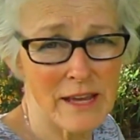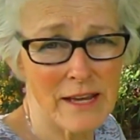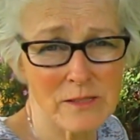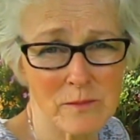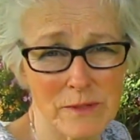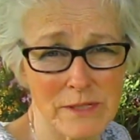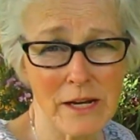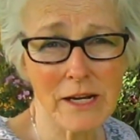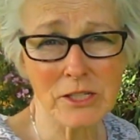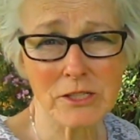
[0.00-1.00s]
hasn't been
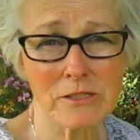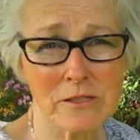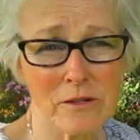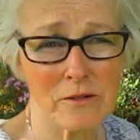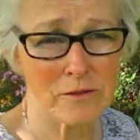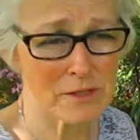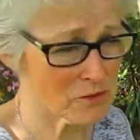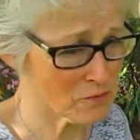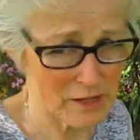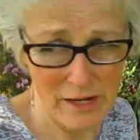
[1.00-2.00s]
touched, so
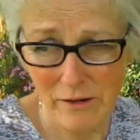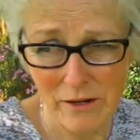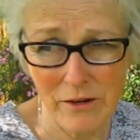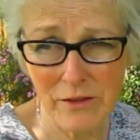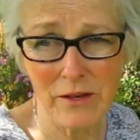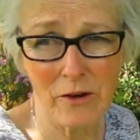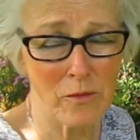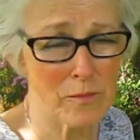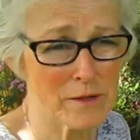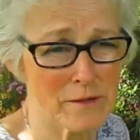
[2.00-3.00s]
it's right out here in the
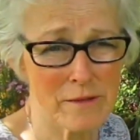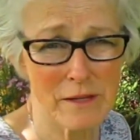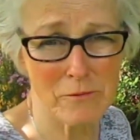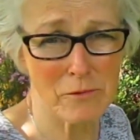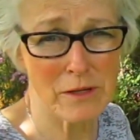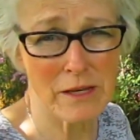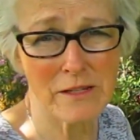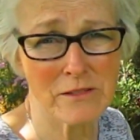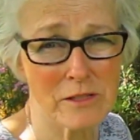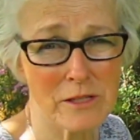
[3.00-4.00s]
open. It would
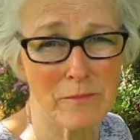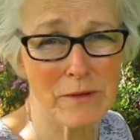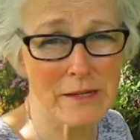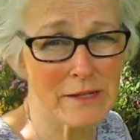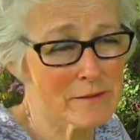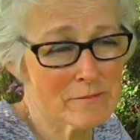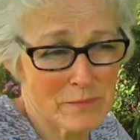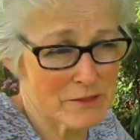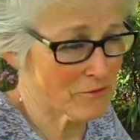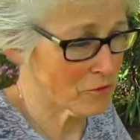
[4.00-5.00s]
easily be eaten,
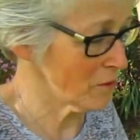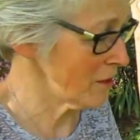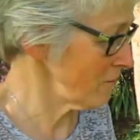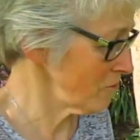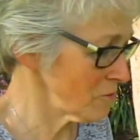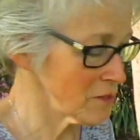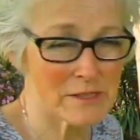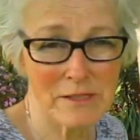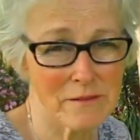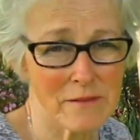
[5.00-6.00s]
but for whatever
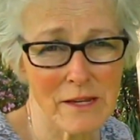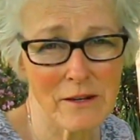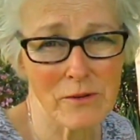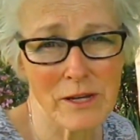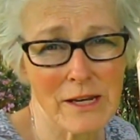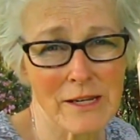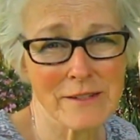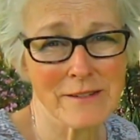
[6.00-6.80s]
reason, they don't eat it.